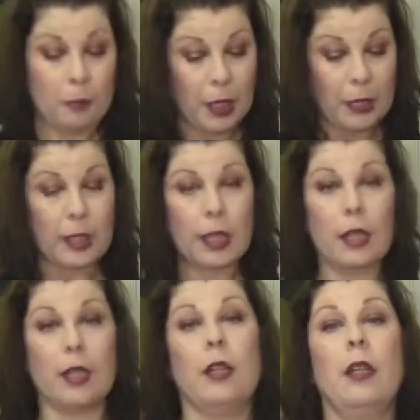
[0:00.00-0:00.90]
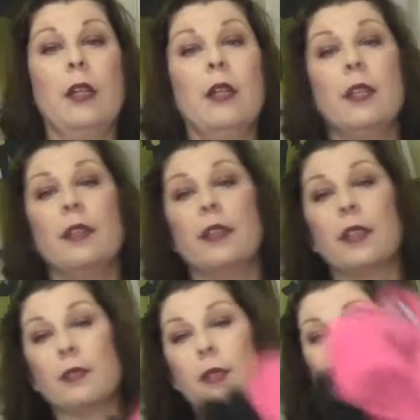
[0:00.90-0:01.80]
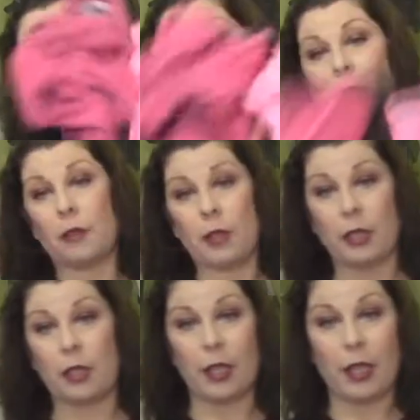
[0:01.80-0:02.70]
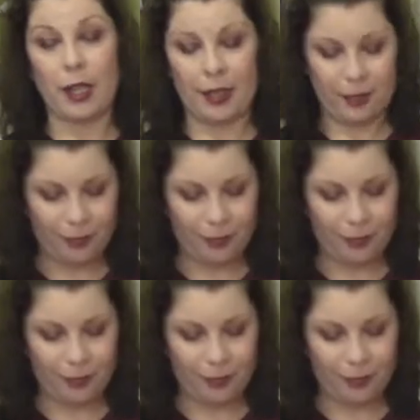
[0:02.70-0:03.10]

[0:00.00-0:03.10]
but this is what I'm dealing with today.